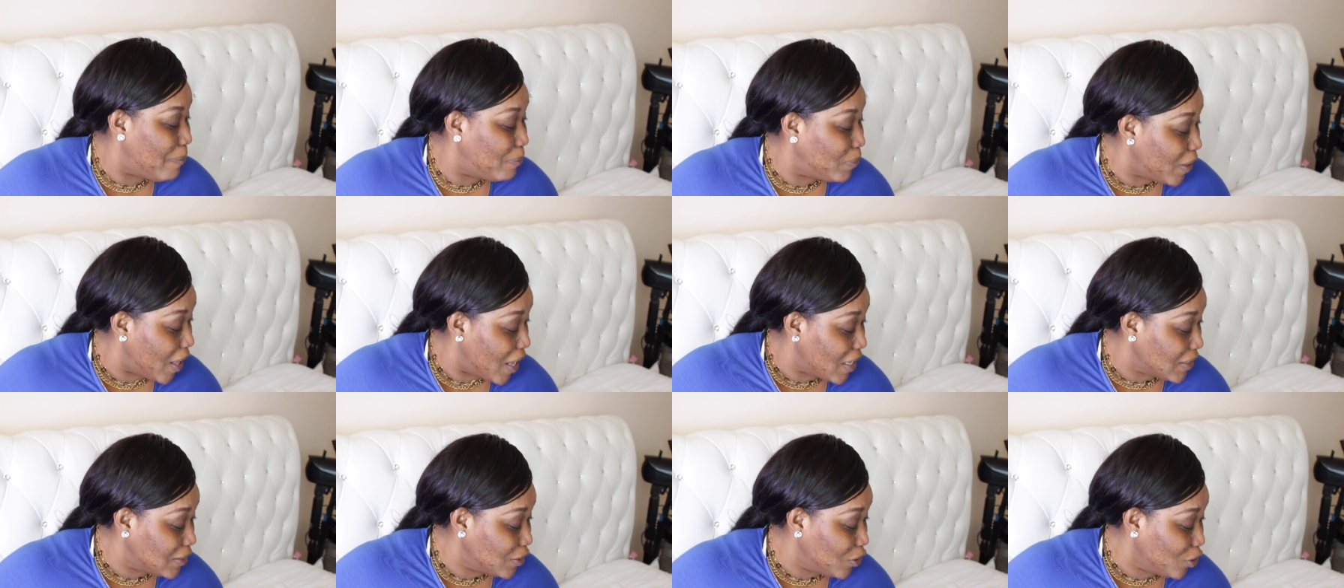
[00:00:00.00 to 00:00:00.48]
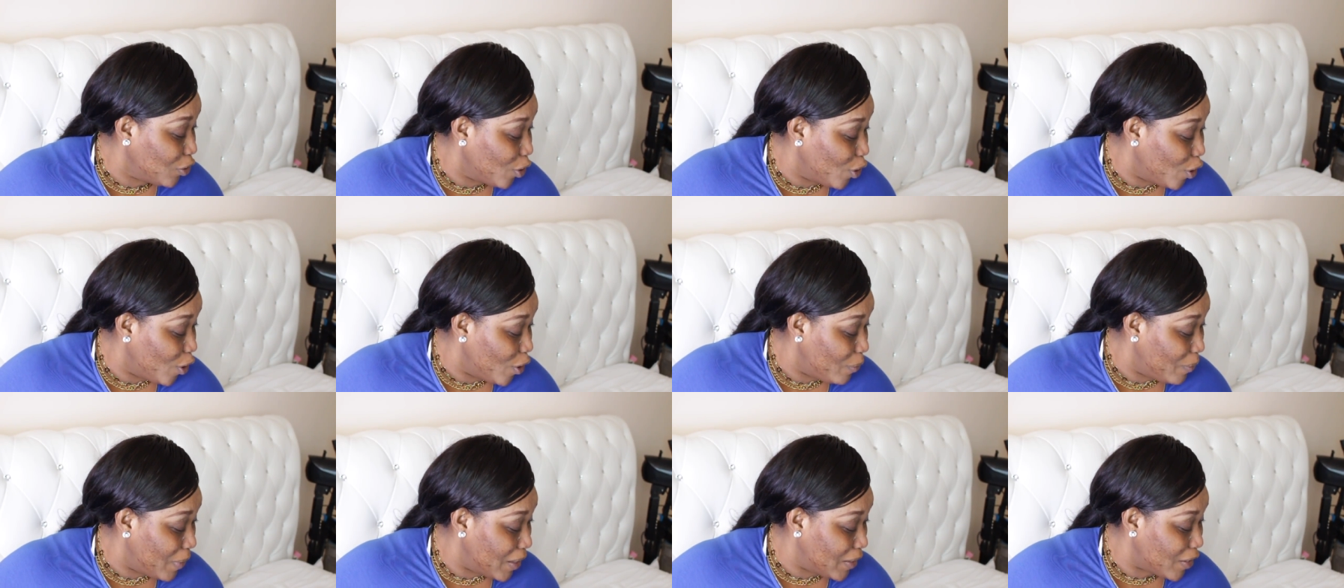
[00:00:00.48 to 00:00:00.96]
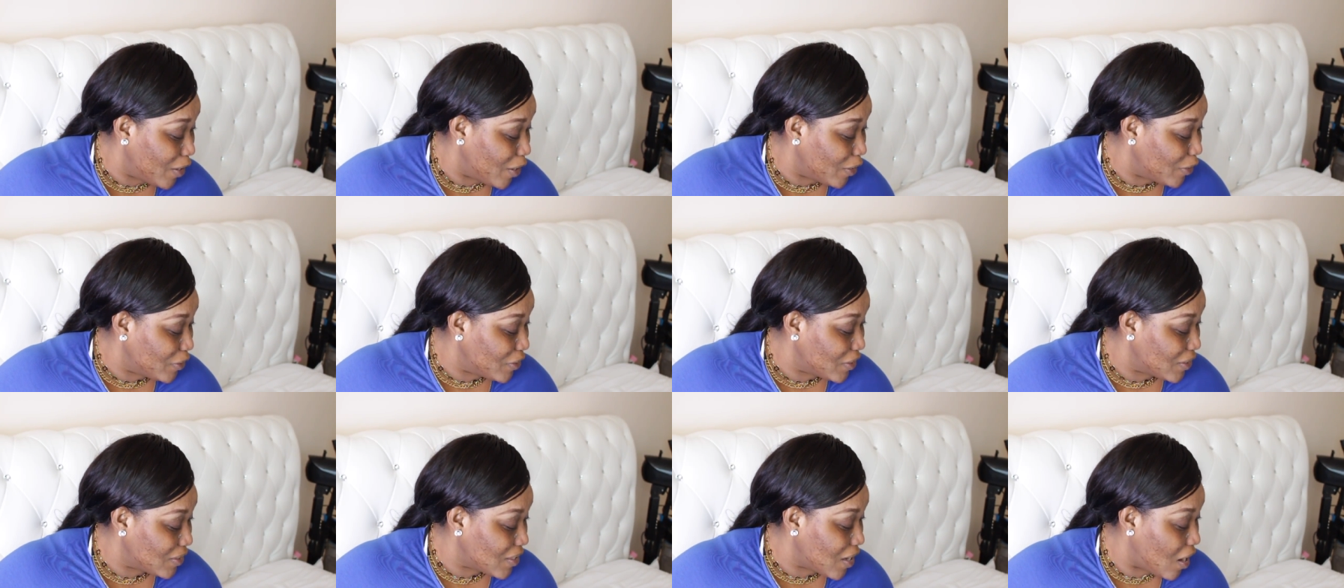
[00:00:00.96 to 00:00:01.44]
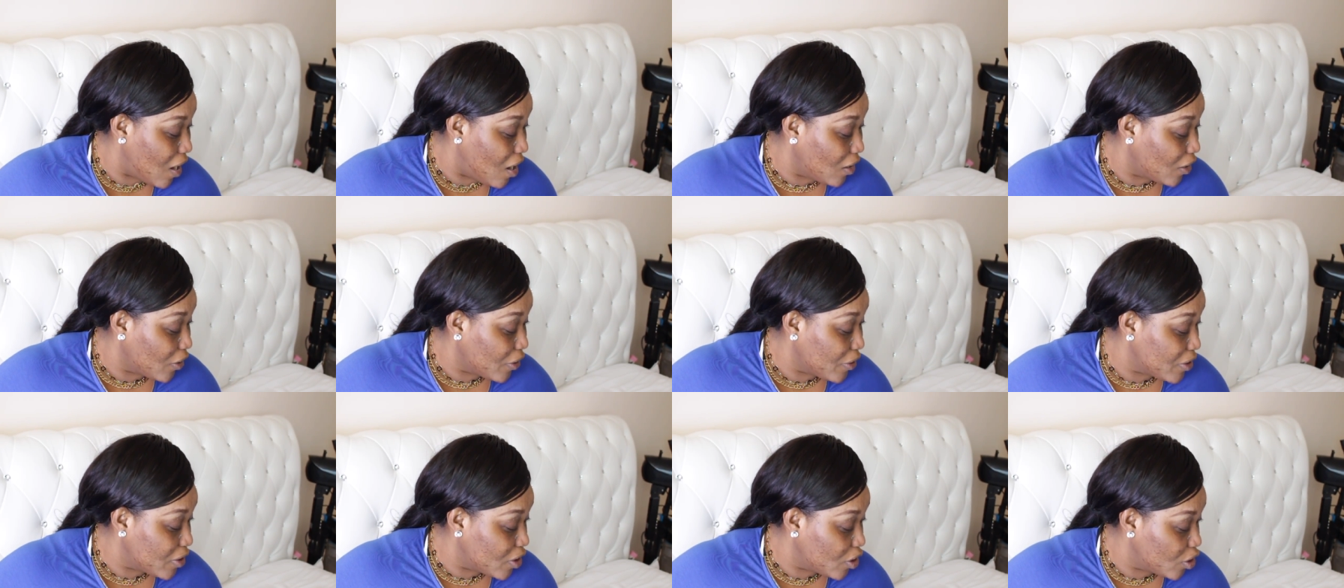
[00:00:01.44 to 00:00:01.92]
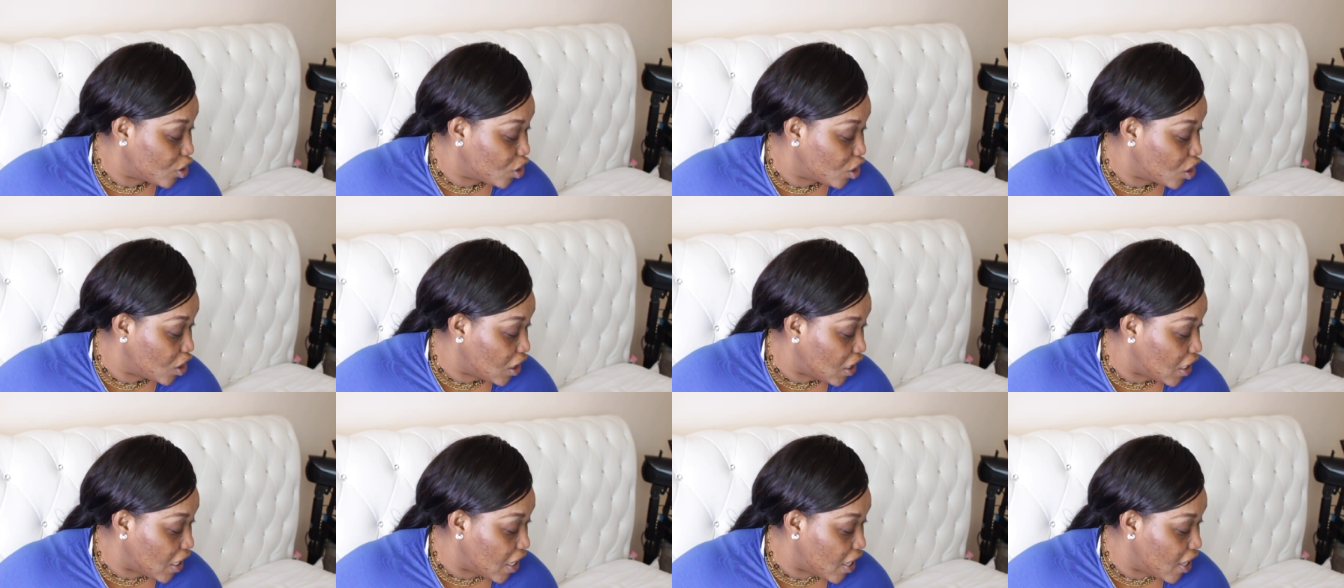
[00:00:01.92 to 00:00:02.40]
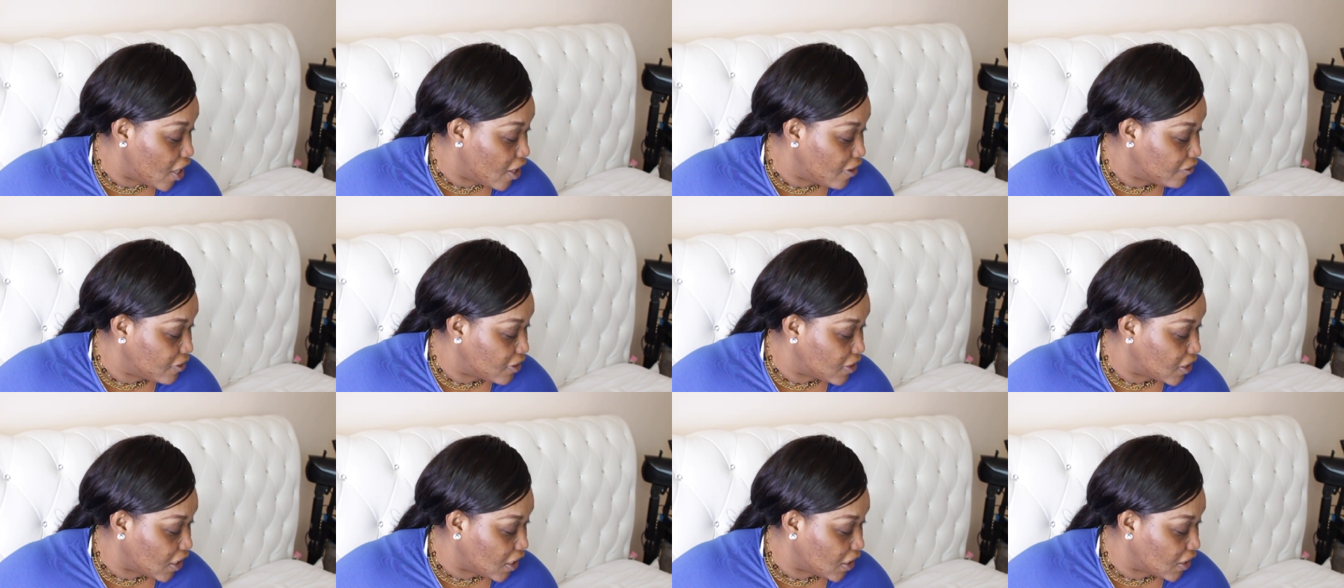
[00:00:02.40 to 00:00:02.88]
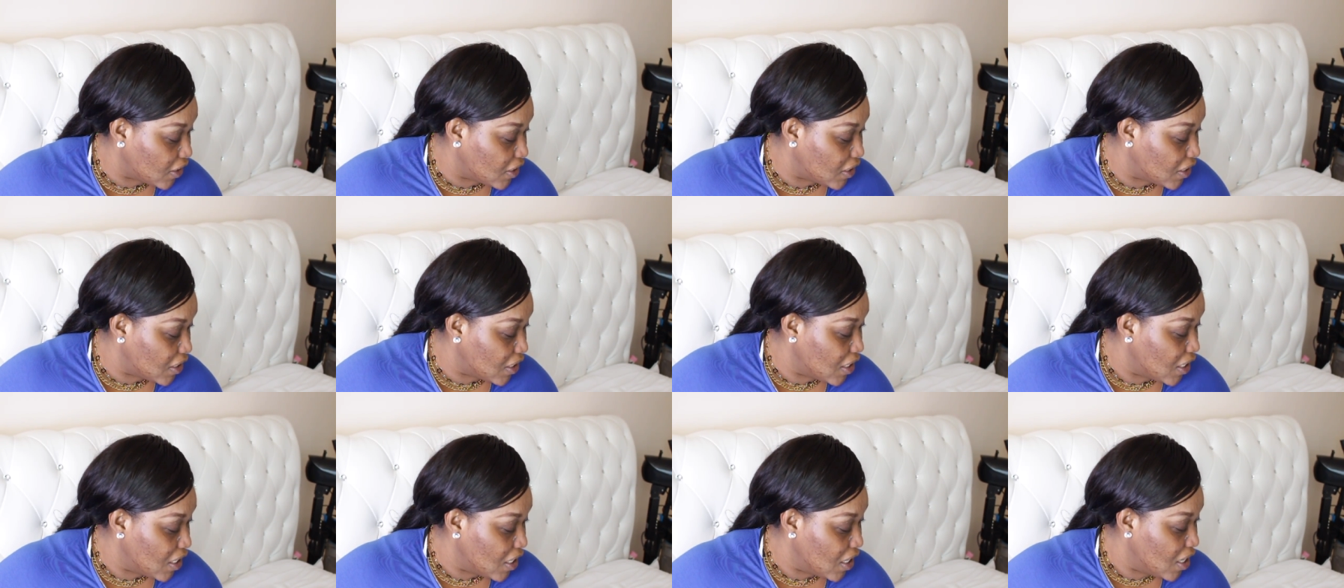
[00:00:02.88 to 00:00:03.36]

Plus, you know, my daughter's a talker, so she loves it.